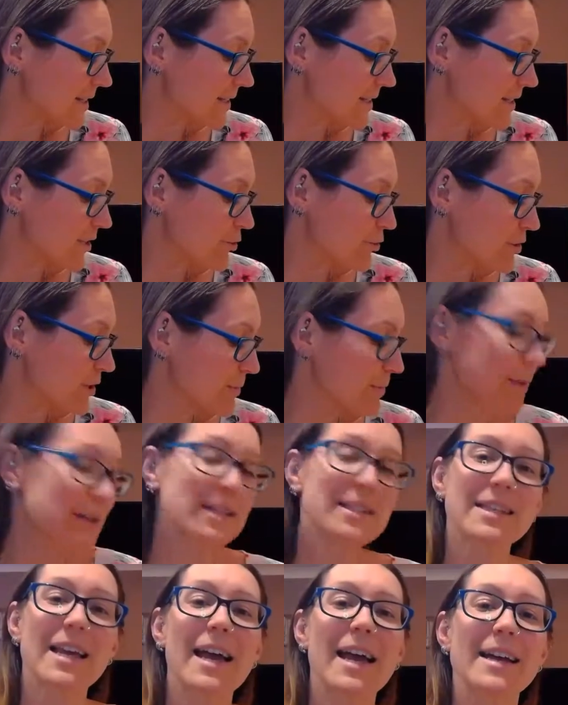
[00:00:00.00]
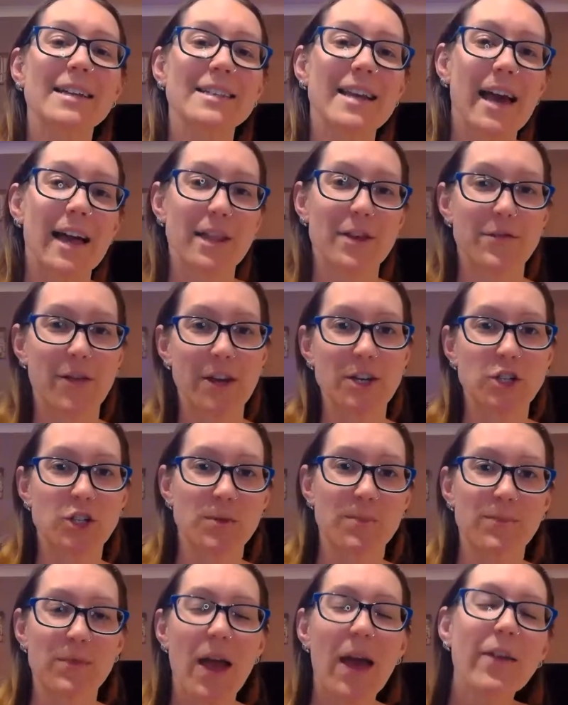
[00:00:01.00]
Citrus Bliss, and
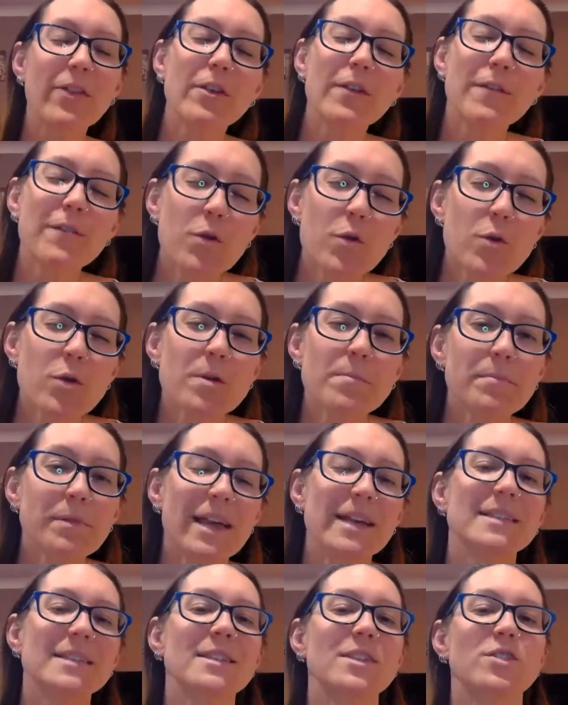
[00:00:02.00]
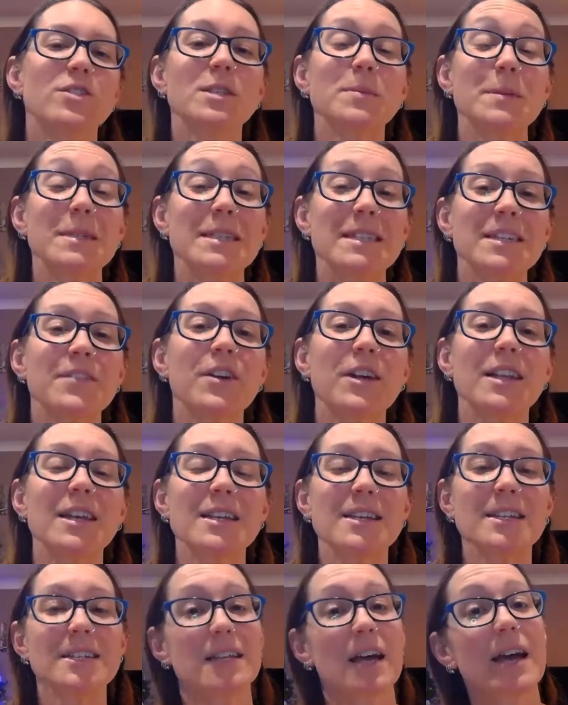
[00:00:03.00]
Elevation. And they're 4 blends that are specifically
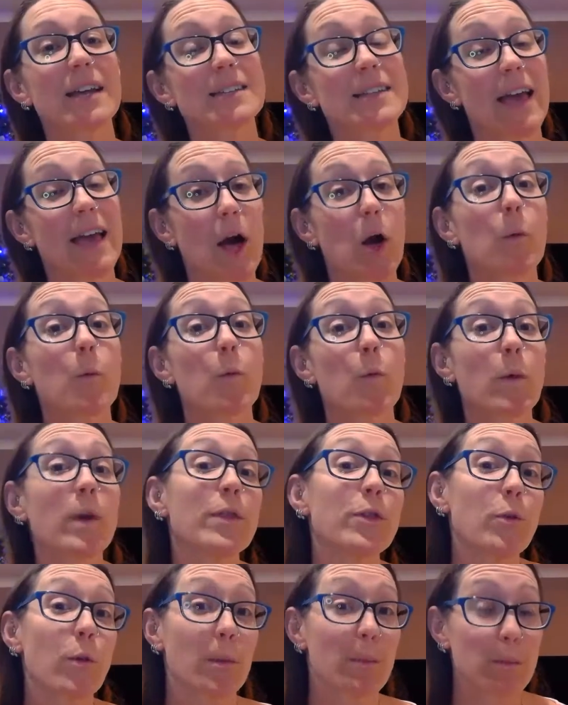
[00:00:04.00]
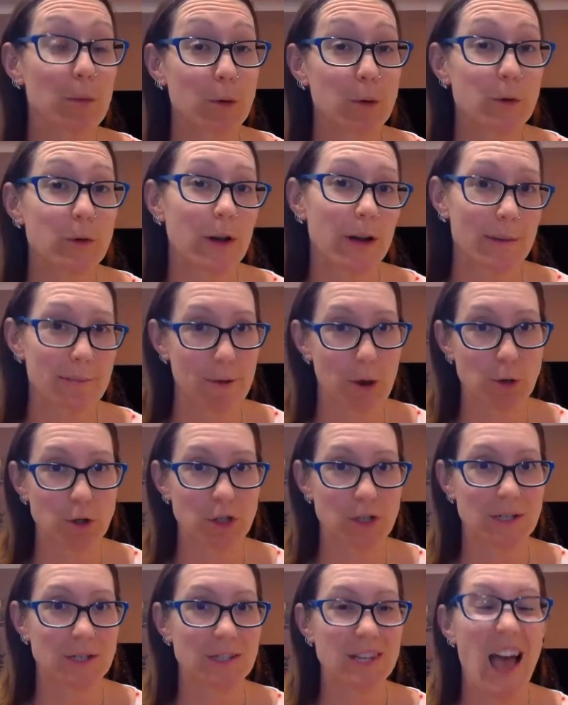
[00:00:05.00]
designed to help with your mood and
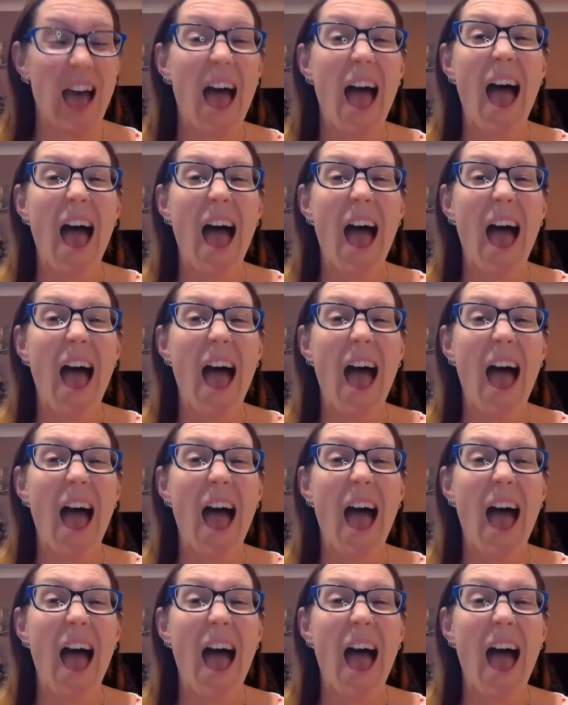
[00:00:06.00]
emotions.